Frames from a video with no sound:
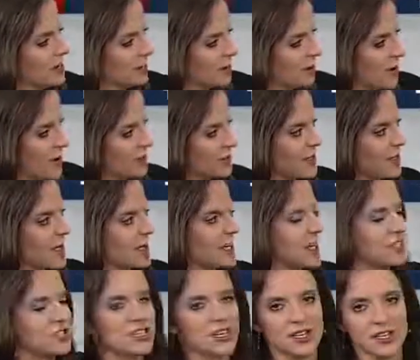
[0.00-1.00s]
Foggy
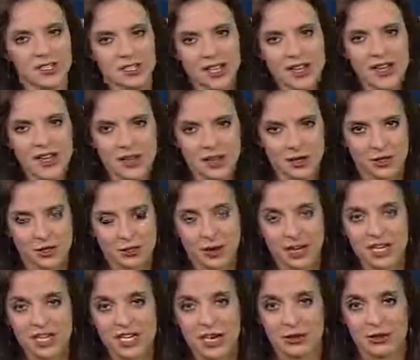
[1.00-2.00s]
conditions, those
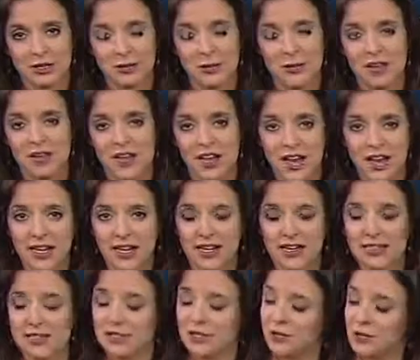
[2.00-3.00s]
rain showers moving on
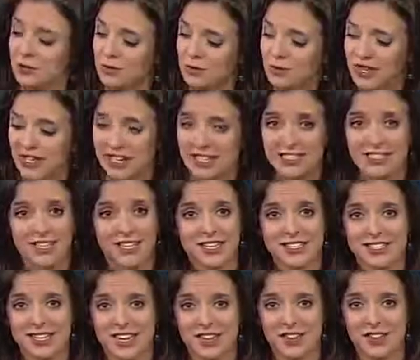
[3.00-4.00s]
in, so I guess
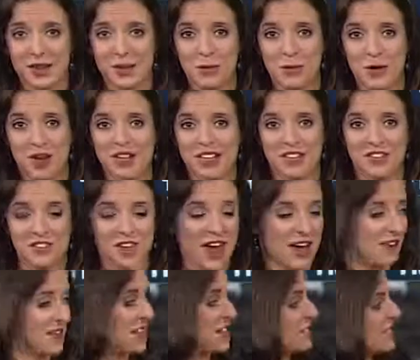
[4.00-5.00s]
dust off the umbrella if you
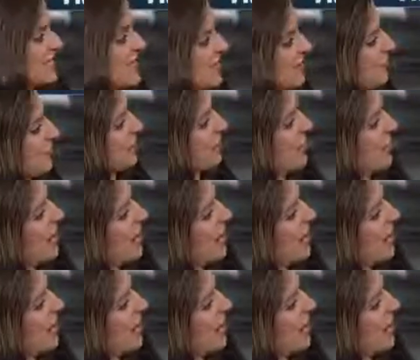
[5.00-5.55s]
haven't used that for